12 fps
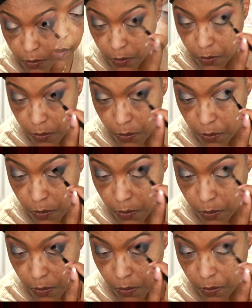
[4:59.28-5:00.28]

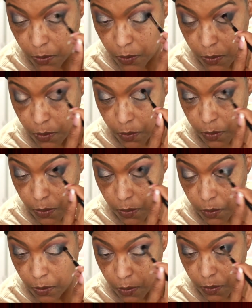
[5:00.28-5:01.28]

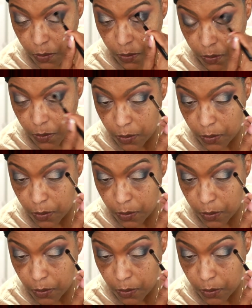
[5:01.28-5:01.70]
(silence)